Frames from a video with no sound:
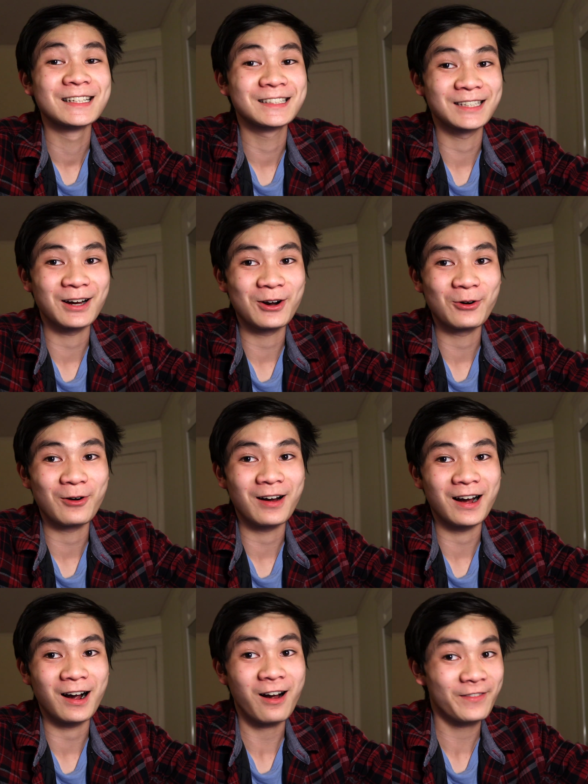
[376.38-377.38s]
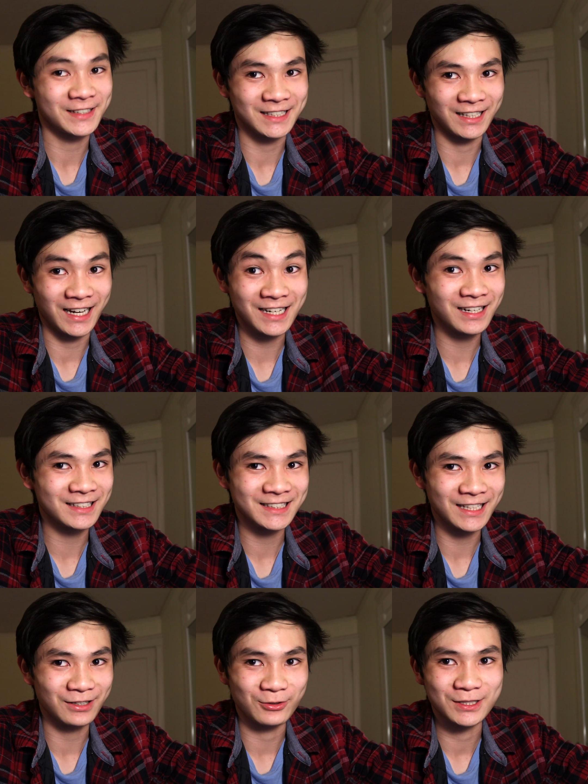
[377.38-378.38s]
So obviously I did not
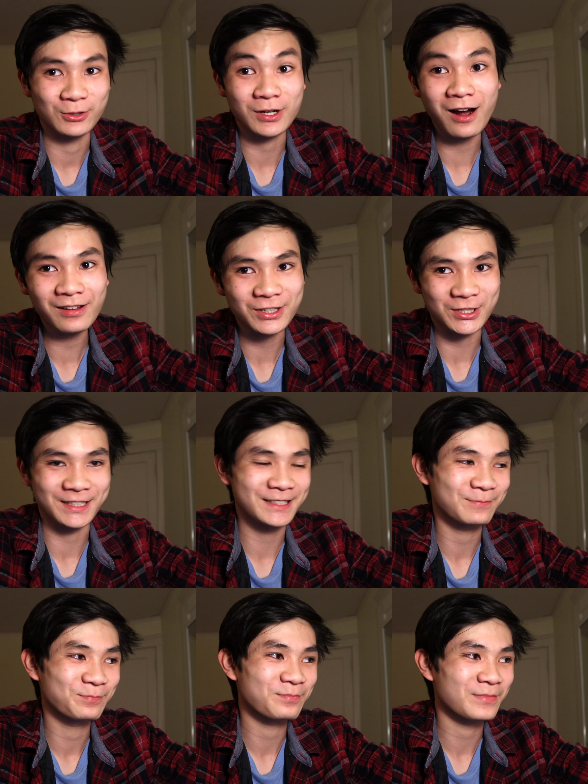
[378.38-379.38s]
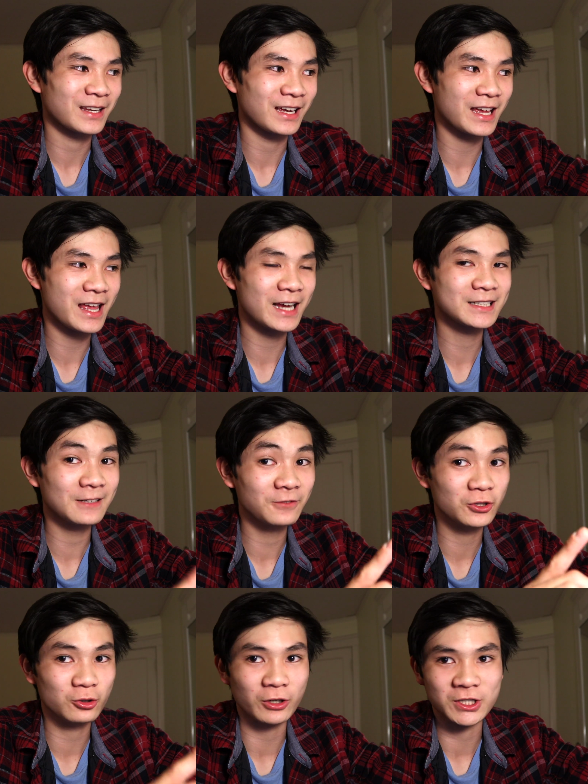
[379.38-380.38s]
send those to colleges, except for
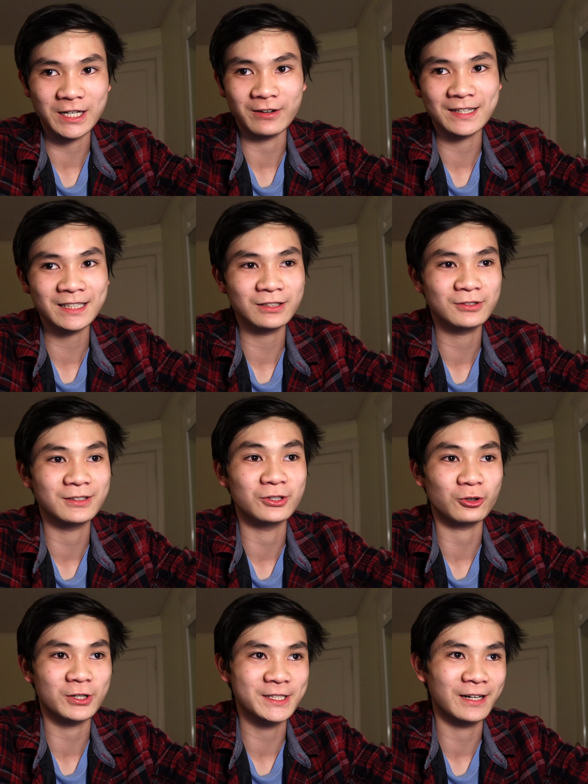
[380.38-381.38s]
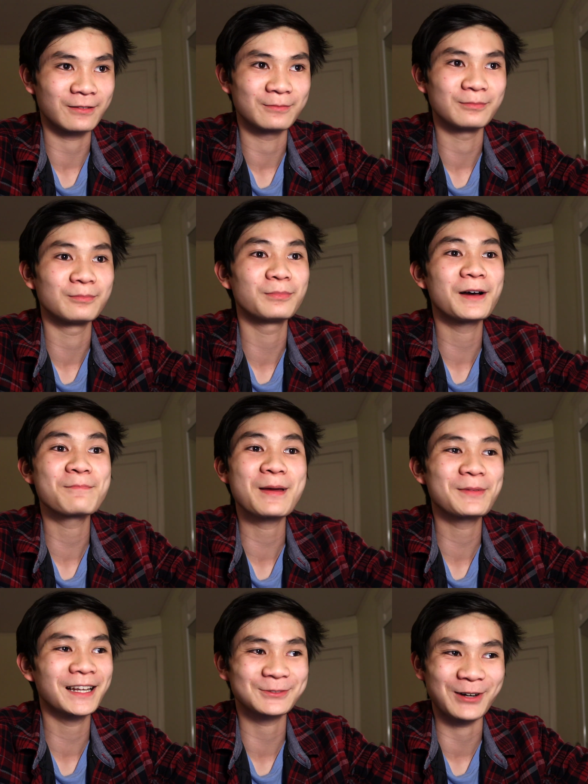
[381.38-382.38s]
Georgetown. I sent those to Georgetown, but
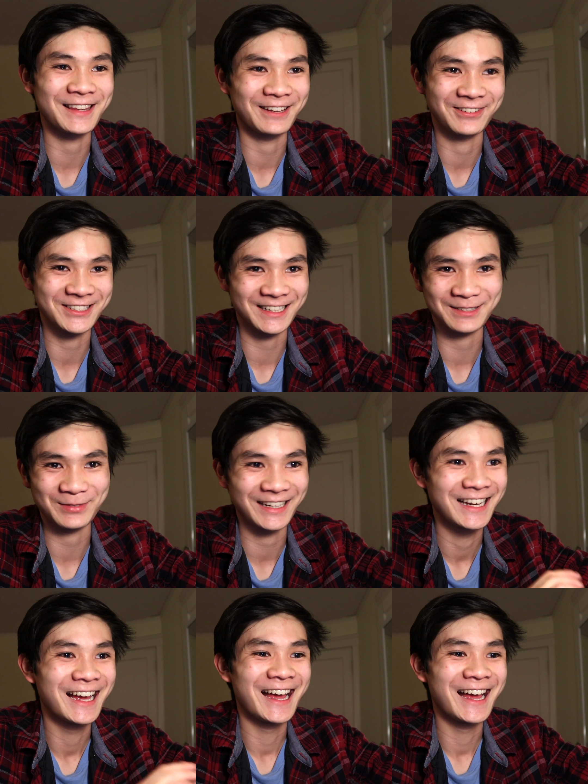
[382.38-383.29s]
maybe that's why they rejected me.